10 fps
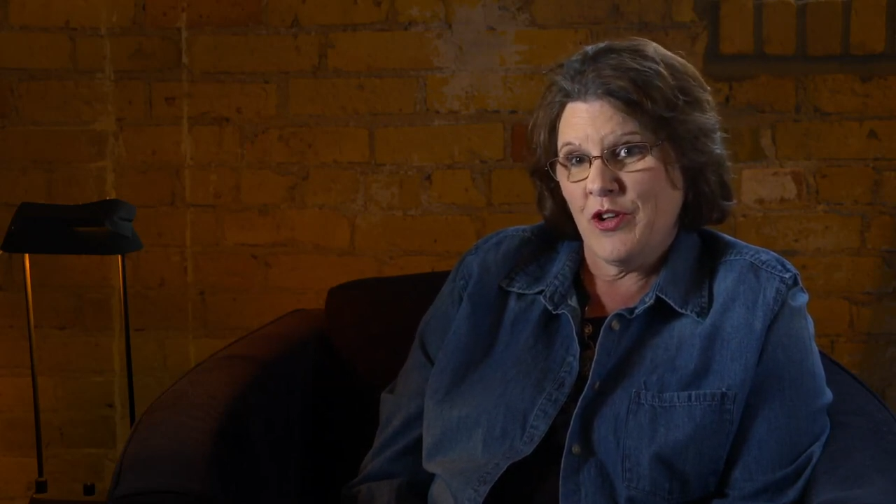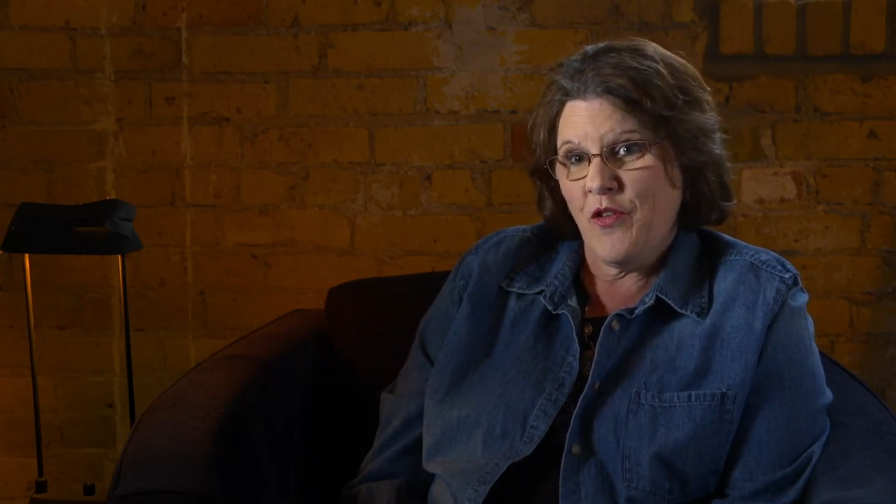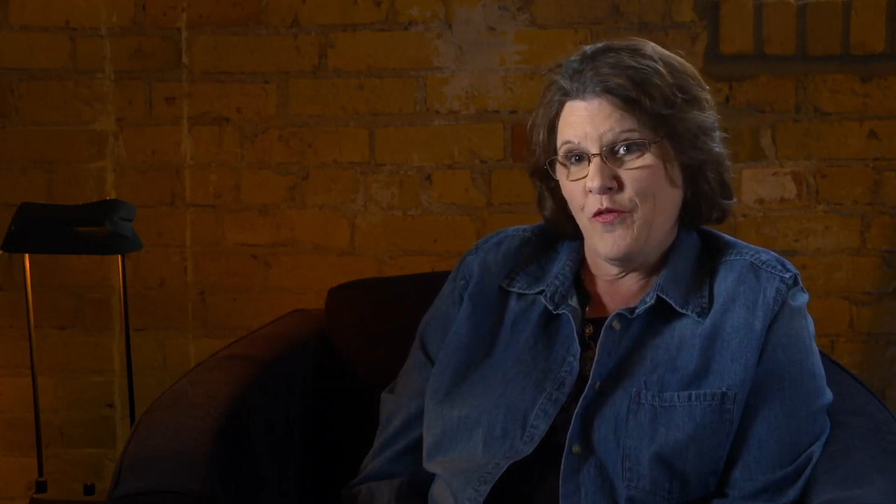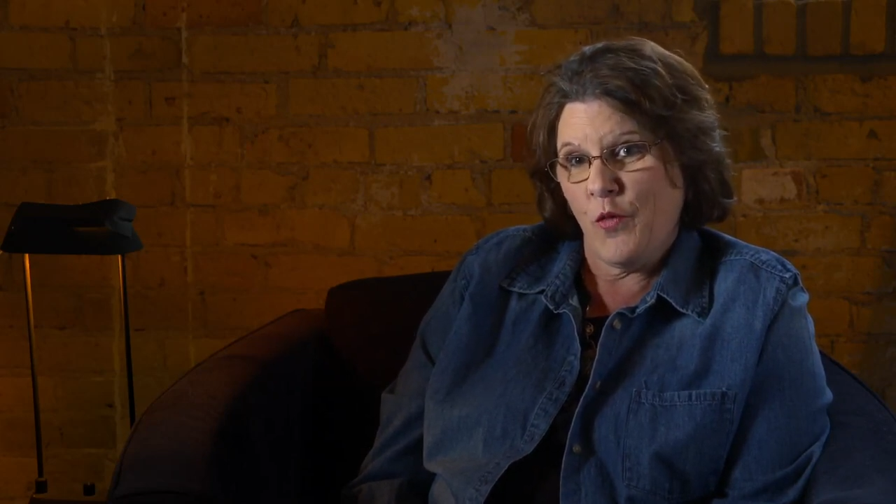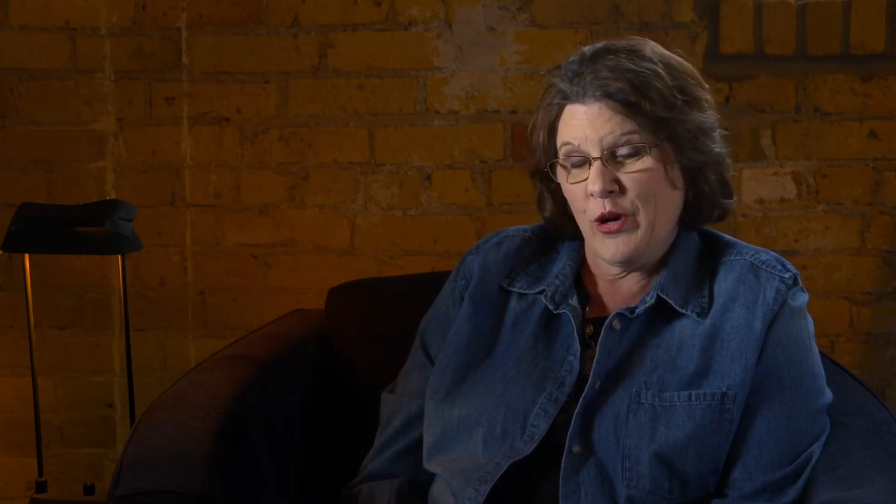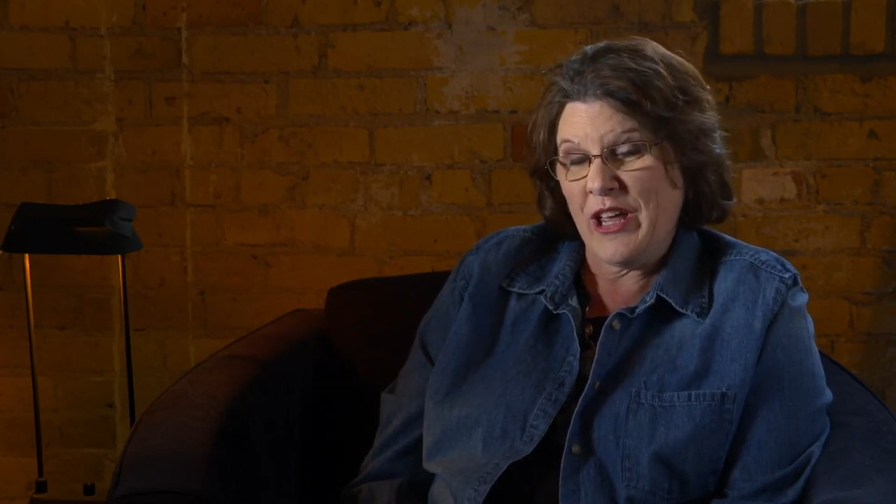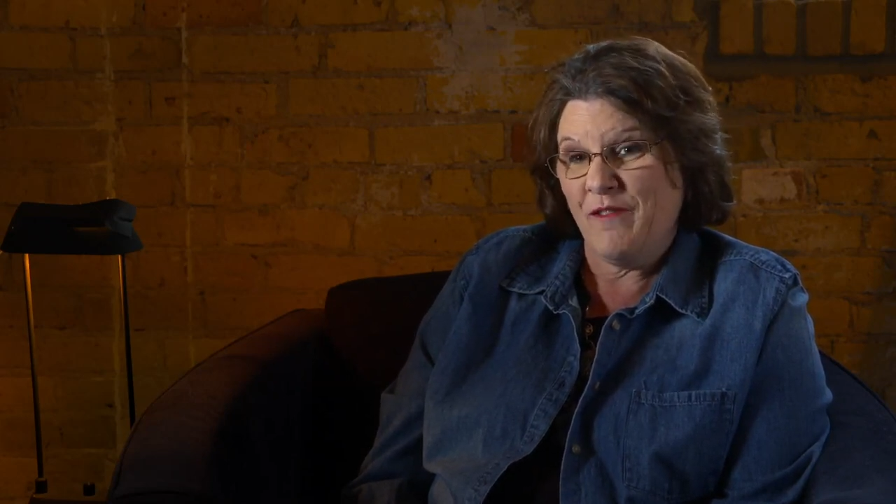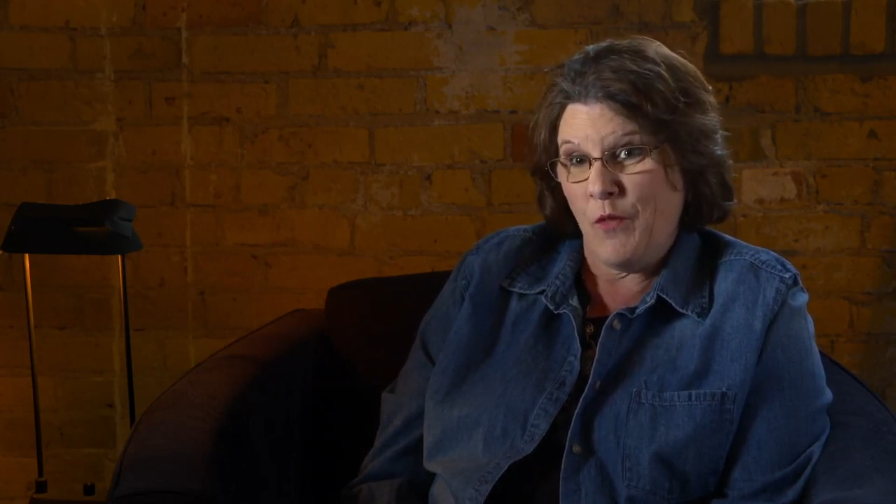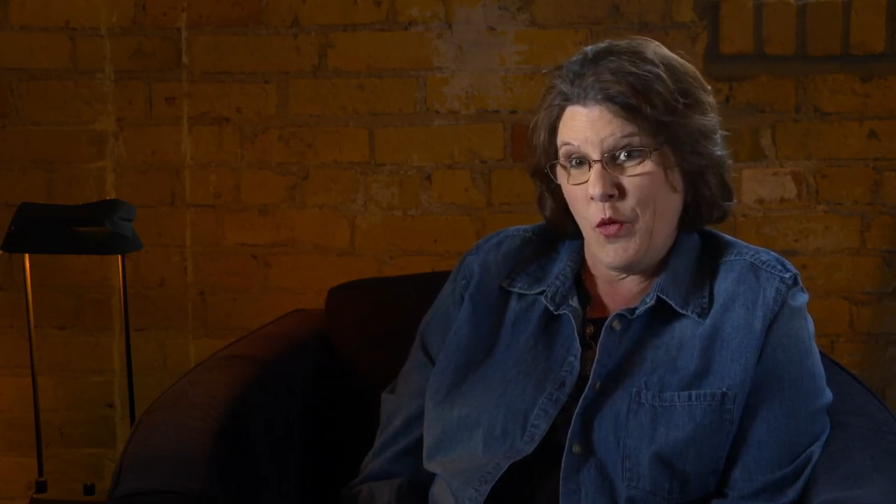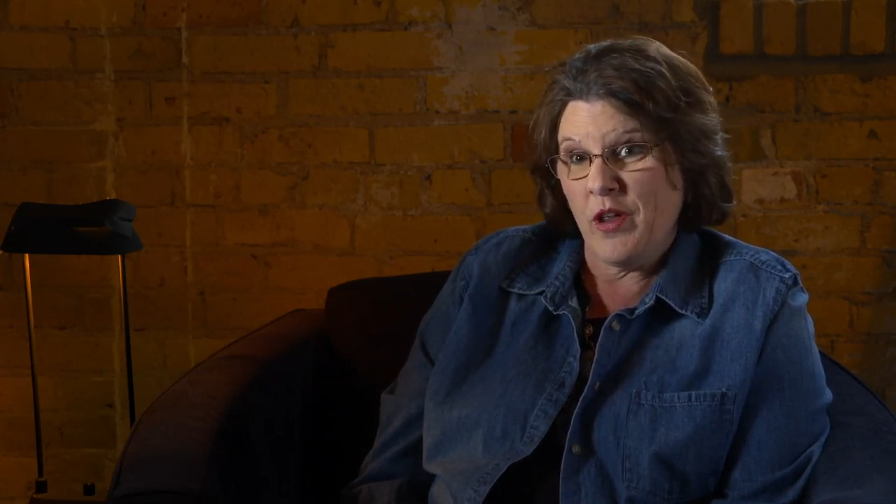
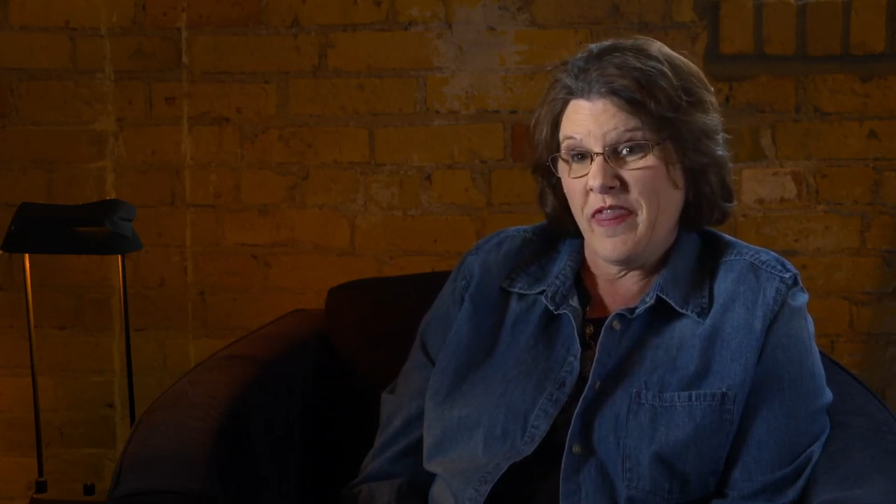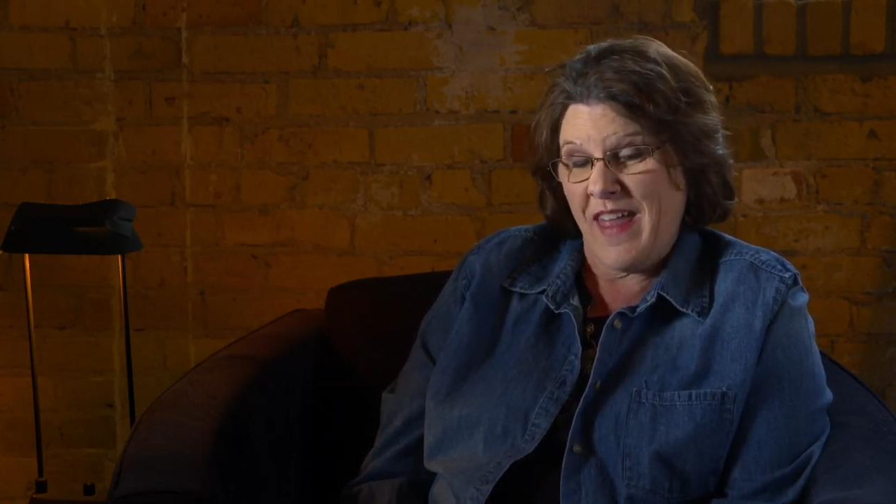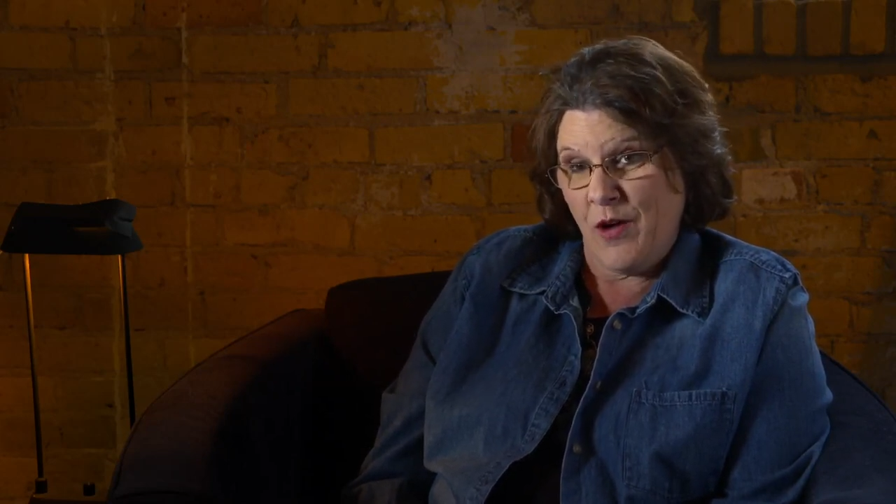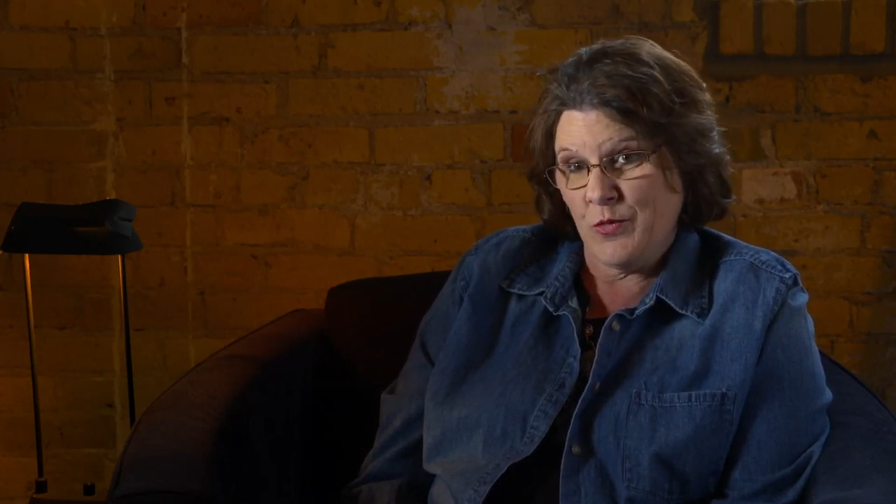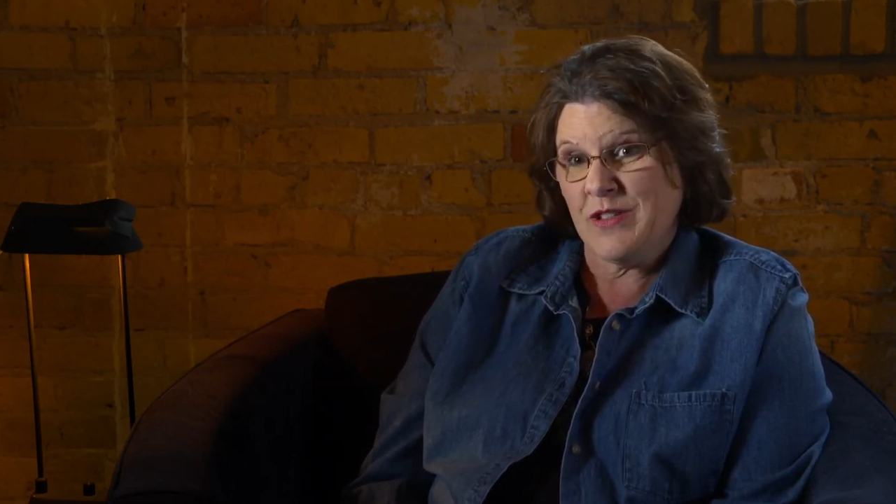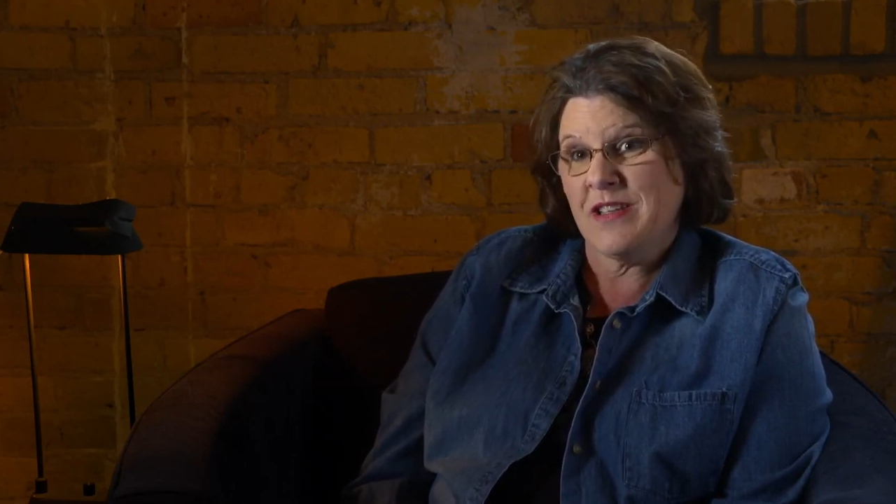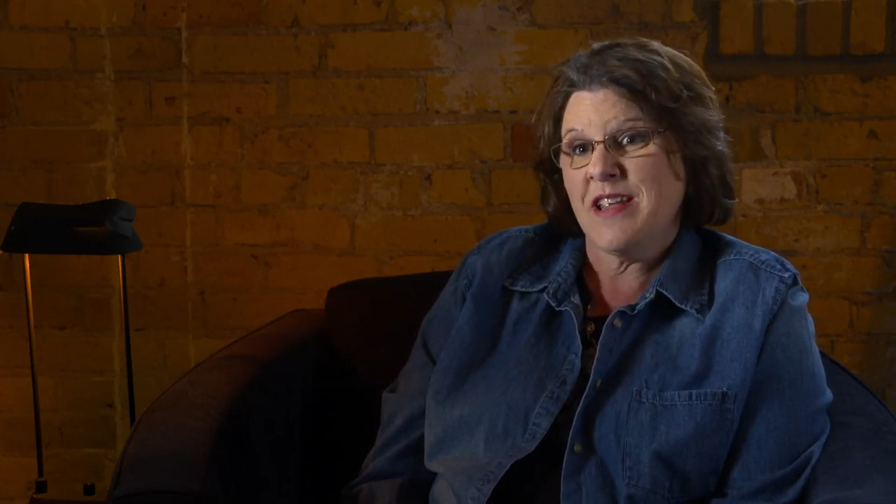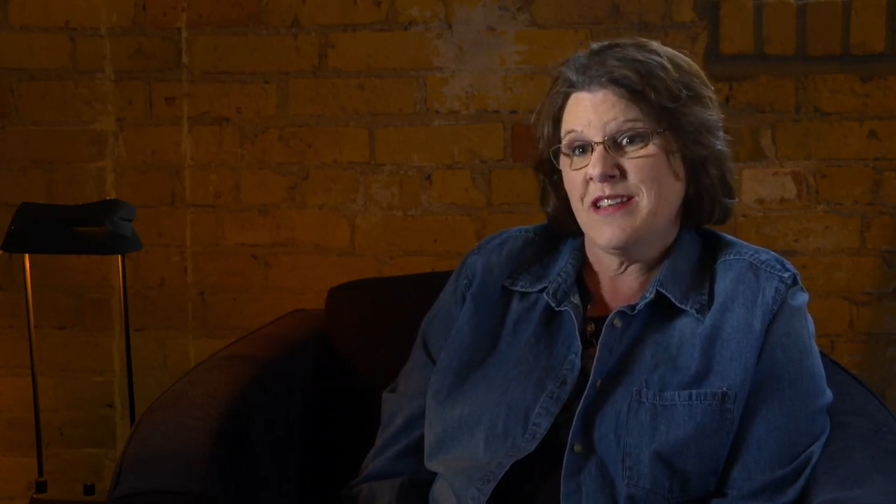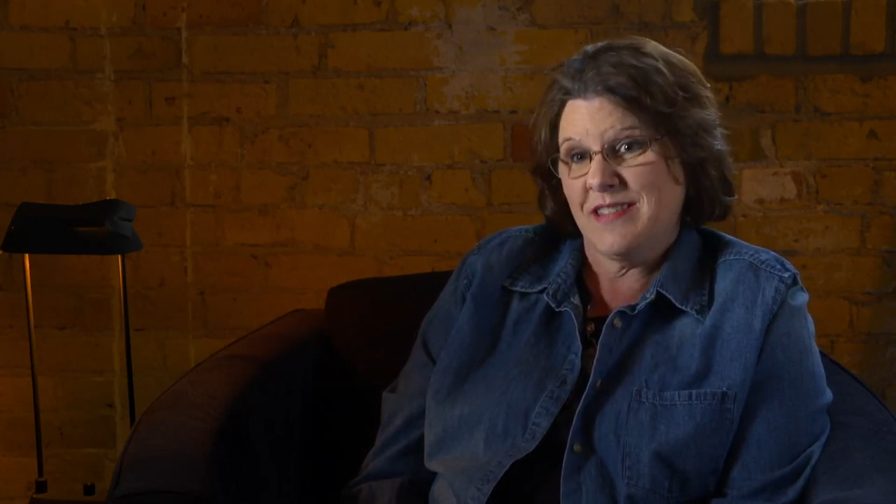44,000